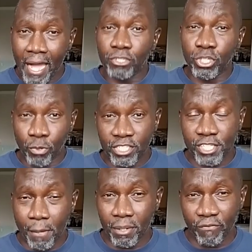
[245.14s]
Now, do
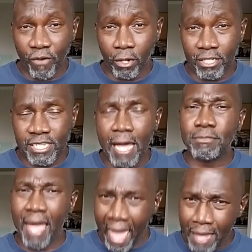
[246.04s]
we stumble and fall at
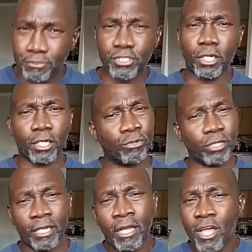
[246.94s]
times?
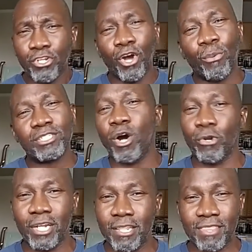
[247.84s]
Absolutely. No
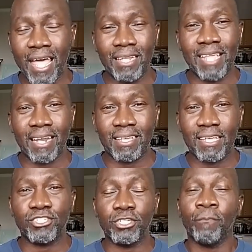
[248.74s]
one's holding that,
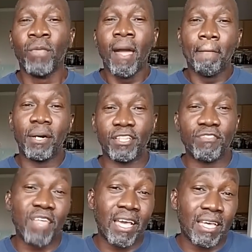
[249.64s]
that against you.
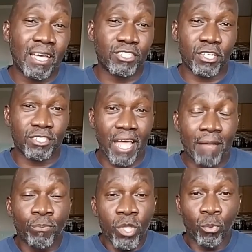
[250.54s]
But the thing is,
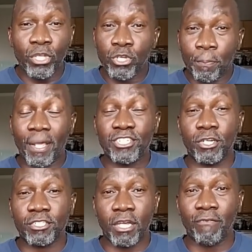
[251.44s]
is that when you
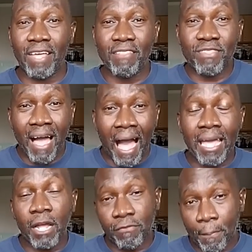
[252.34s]
place yourself in the
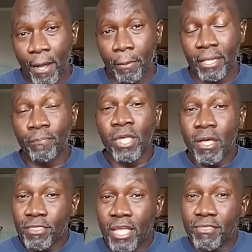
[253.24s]
eye of the
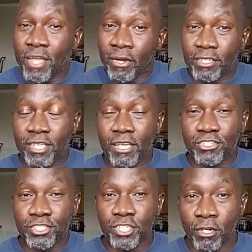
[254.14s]
public, then there
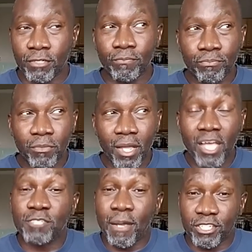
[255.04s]
is a certain,
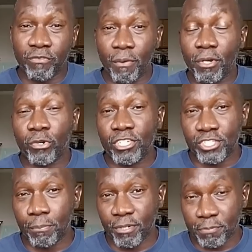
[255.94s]
especially from a
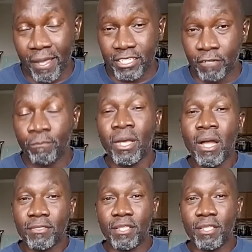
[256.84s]
Christian perspective,